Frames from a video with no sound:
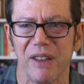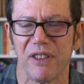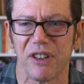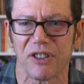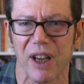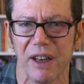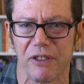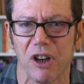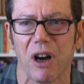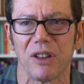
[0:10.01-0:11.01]
In this kind
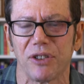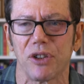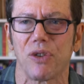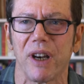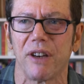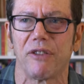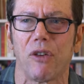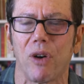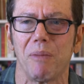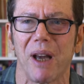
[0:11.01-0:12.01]
of concentrated
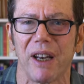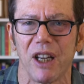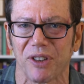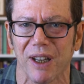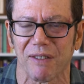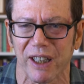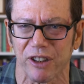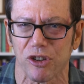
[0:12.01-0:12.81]
format, it's kind of like a